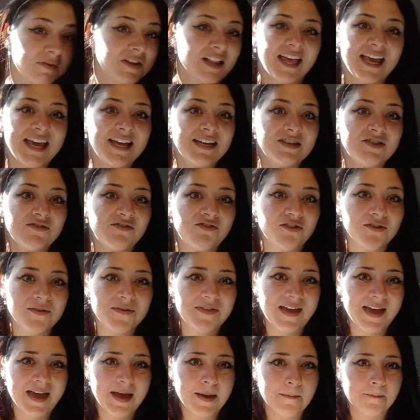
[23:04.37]
planned for
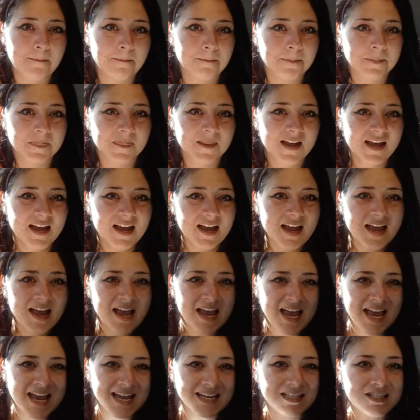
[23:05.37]
them.
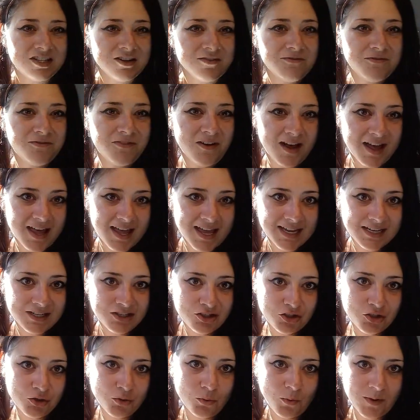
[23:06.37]
A
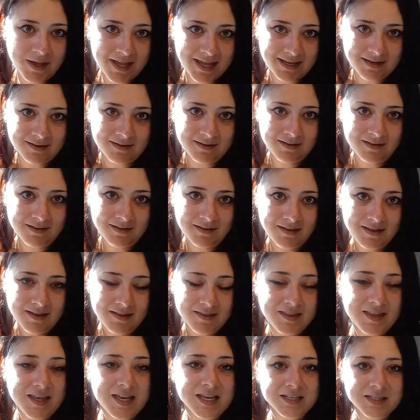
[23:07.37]
divine twin.
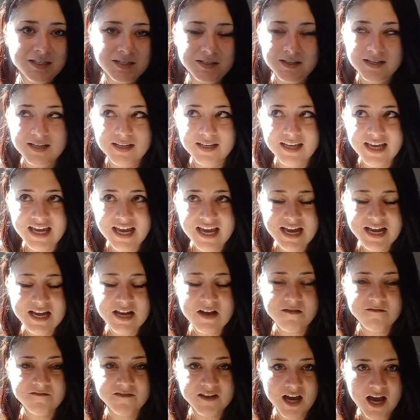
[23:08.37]
This King
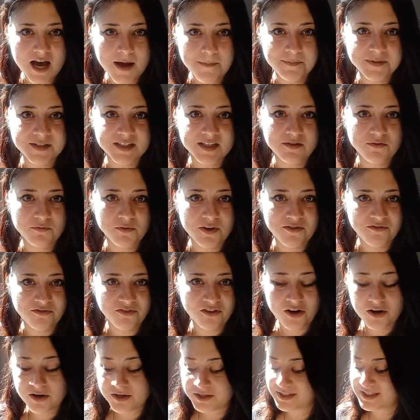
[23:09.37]
of Cups in
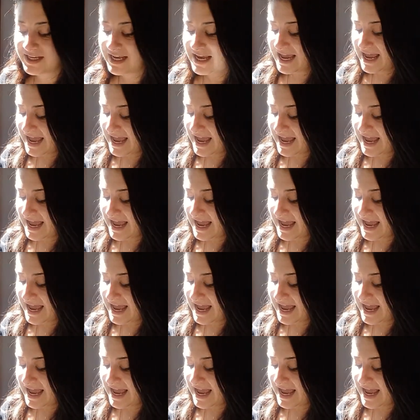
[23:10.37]
reverse